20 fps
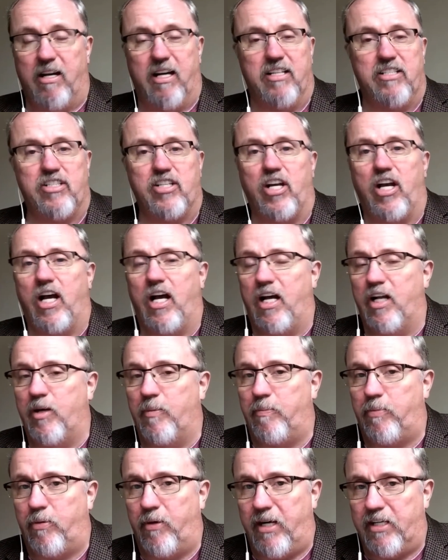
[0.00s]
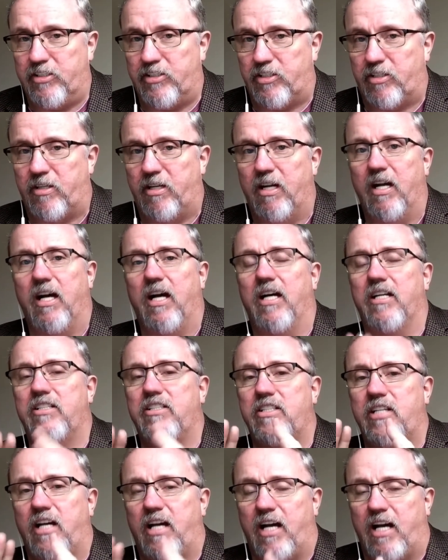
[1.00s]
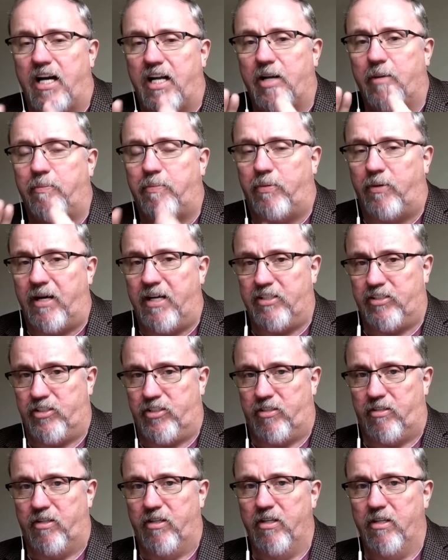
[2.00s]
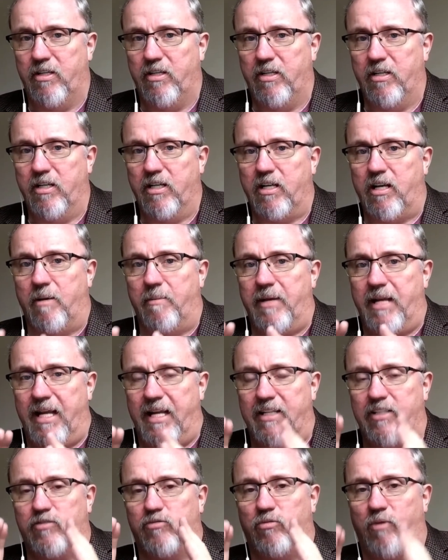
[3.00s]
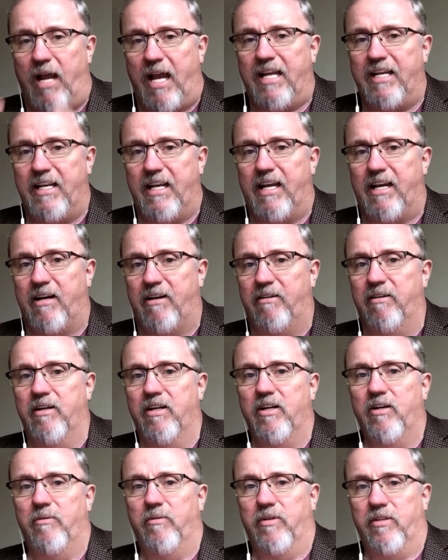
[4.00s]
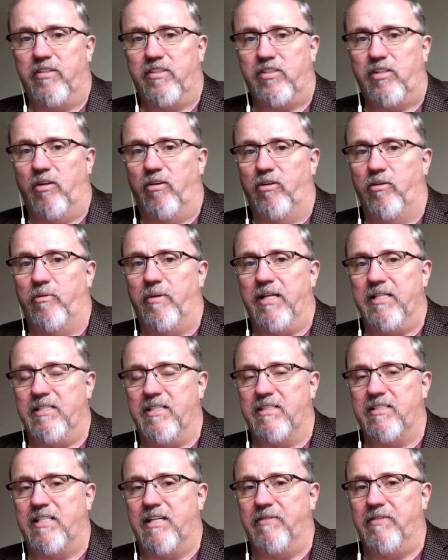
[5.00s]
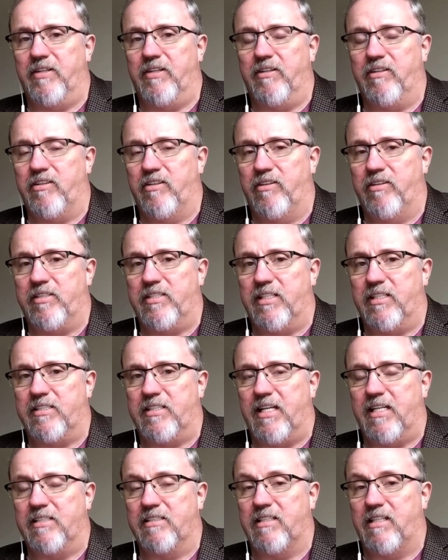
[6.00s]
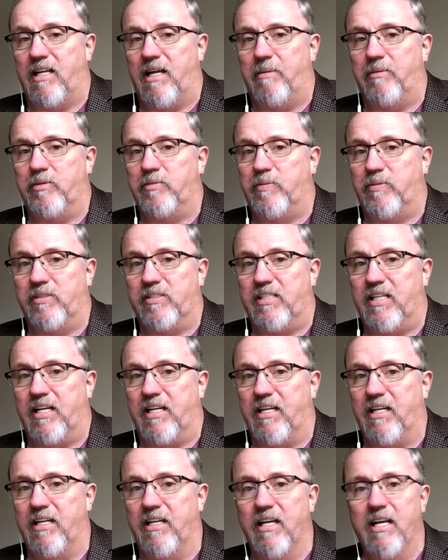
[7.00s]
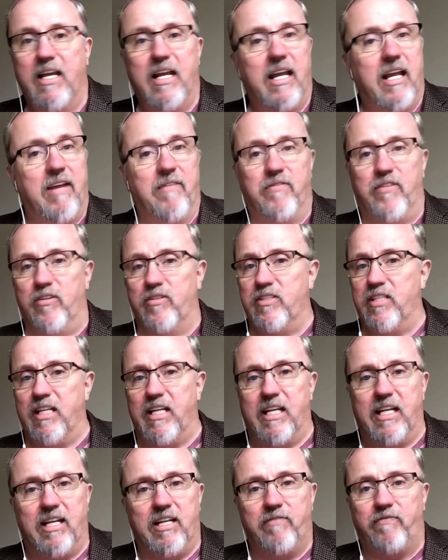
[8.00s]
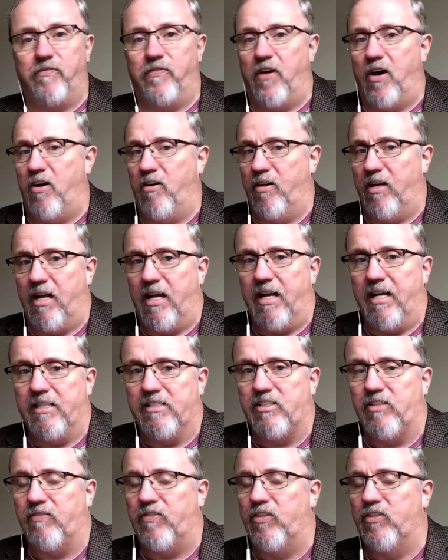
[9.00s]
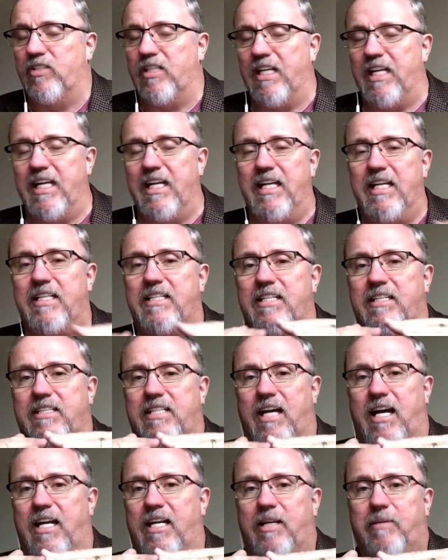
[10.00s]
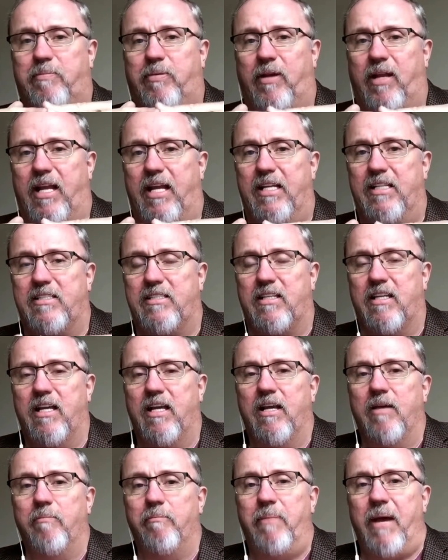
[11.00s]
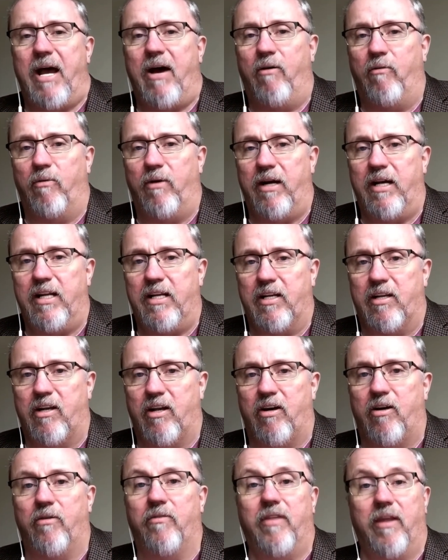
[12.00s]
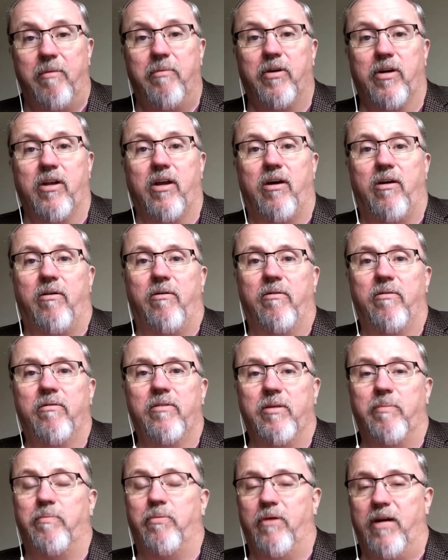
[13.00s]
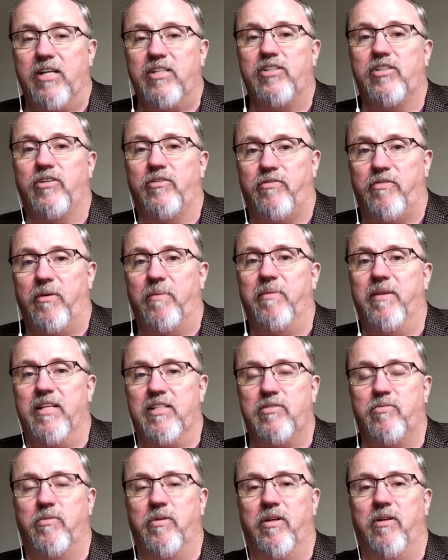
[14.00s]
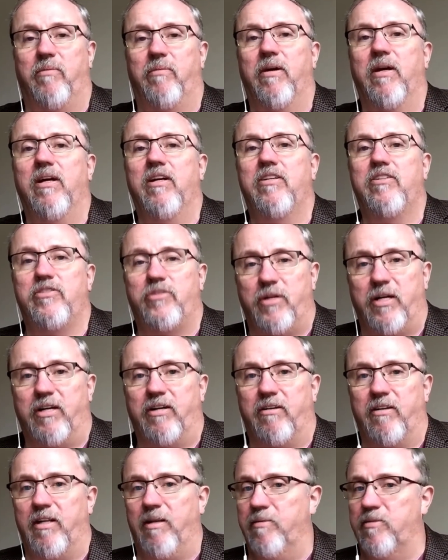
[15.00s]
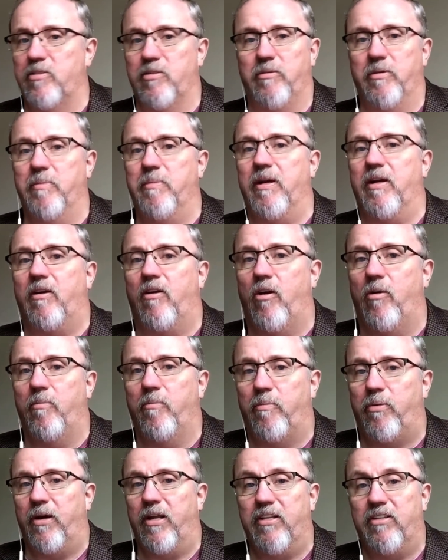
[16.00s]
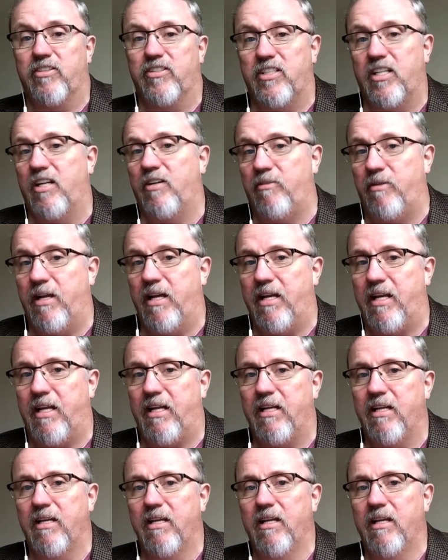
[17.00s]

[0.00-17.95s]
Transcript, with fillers: A ton of pressure, a ton of pressure coming at us right now with solar winds at seven hundred thirty-six thousand kilometers per second. If there's any fault lines, if there's any tectonic plates about ready to go, they will go. The pressure from this will trigger them. So we better hope and pray there's none ready.